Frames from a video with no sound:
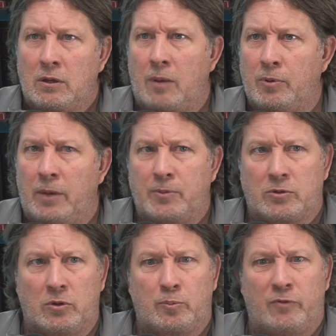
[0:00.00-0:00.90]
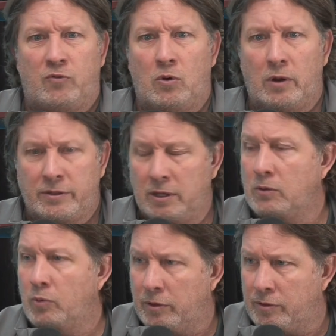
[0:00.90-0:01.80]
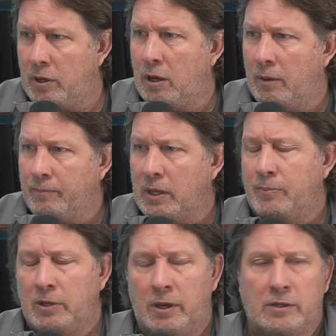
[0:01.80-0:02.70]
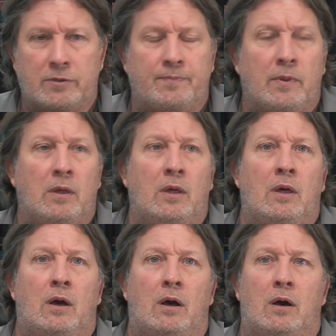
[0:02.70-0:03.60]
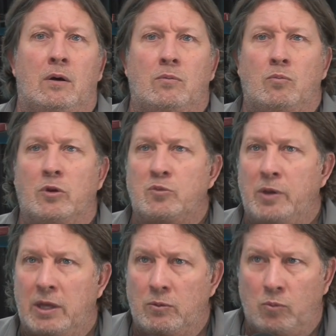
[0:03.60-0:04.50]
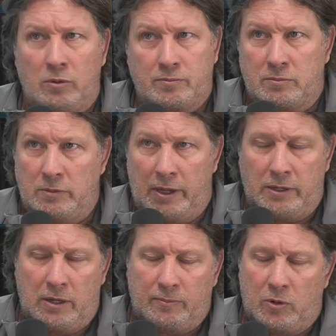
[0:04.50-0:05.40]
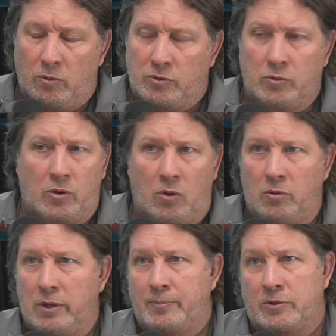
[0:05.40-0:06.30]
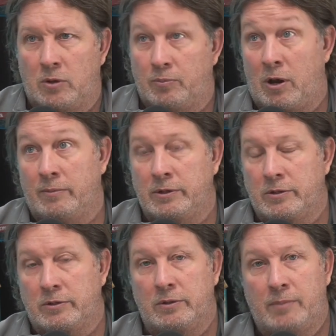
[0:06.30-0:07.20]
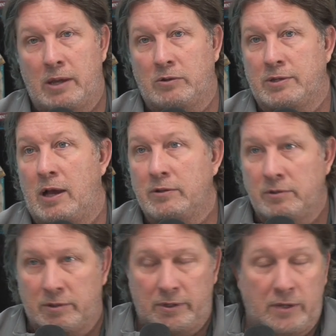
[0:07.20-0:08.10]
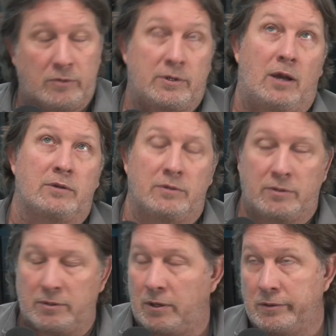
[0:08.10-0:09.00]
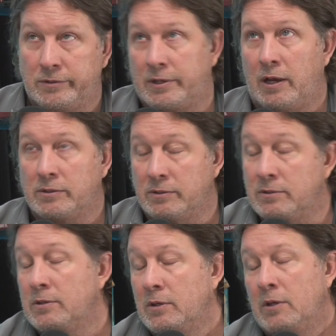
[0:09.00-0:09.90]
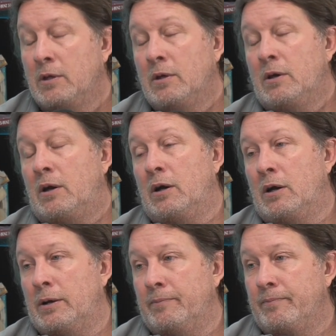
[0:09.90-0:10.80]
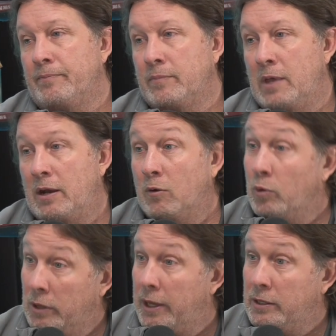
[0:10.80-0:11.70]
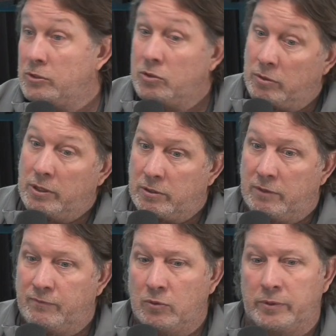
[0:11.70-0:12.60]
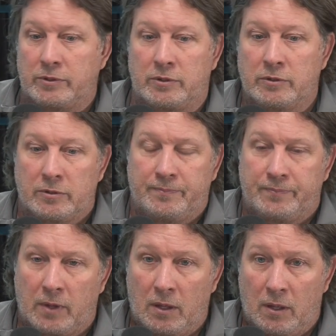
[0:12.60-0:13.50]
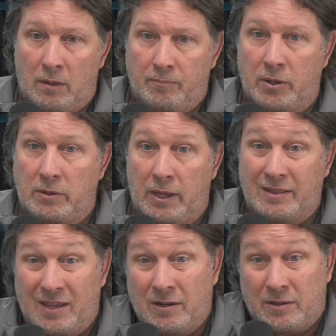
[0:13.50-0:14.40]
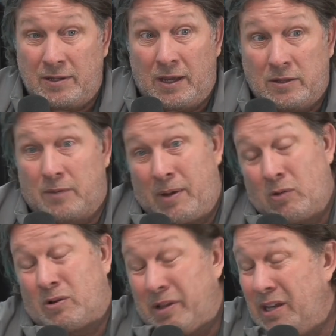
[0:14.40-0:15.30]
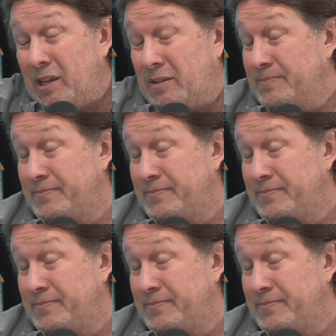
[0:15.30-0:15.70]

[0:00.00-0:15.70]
couple episodes before, I think, with EPS. Once we get it, we'll end up doing a whole episode probably just in mycotoxins and endotoxins and all the toxins that are related to these influences. Yep. But at the end of the day, it's about cleaning.